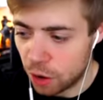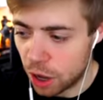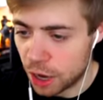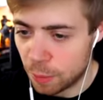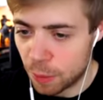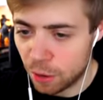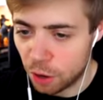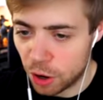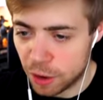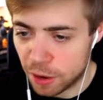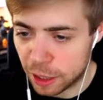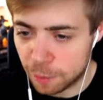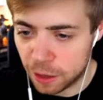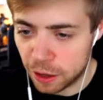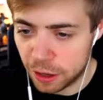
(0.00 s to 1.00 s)
Right, where are you,
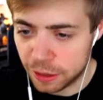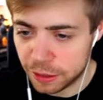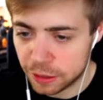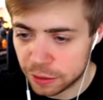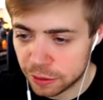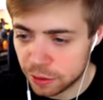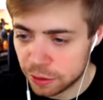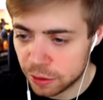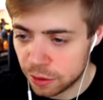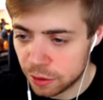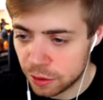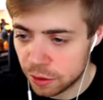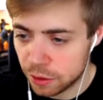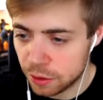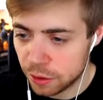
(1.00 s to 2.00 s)
S P I?
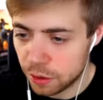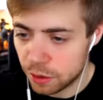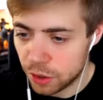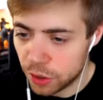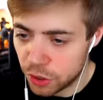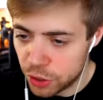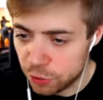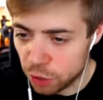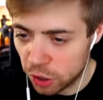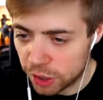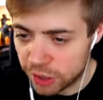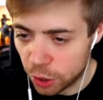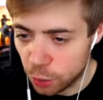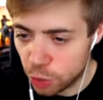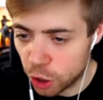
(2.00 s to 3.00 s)
You've got a
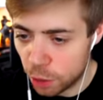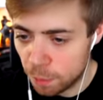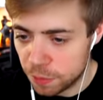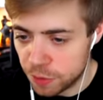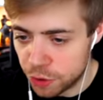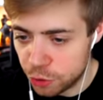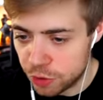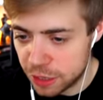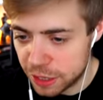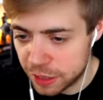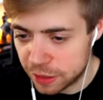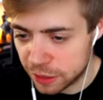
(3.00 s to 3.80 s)
SOCOM. You need